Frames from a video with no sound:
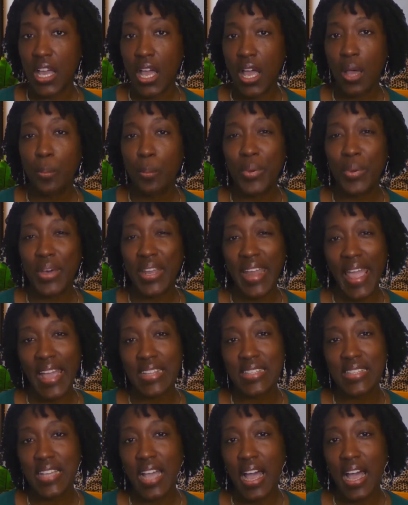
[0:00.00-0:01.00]
but at
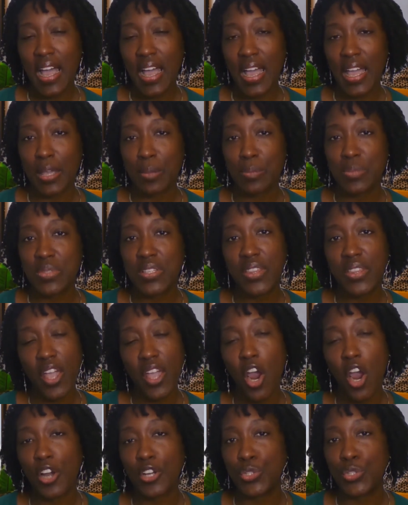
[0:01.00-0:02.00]
times they
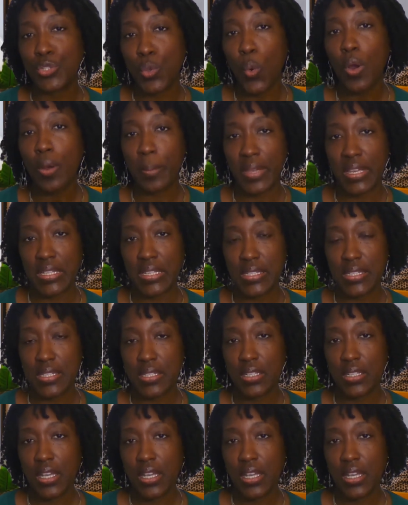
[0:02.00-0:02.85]
are dormant.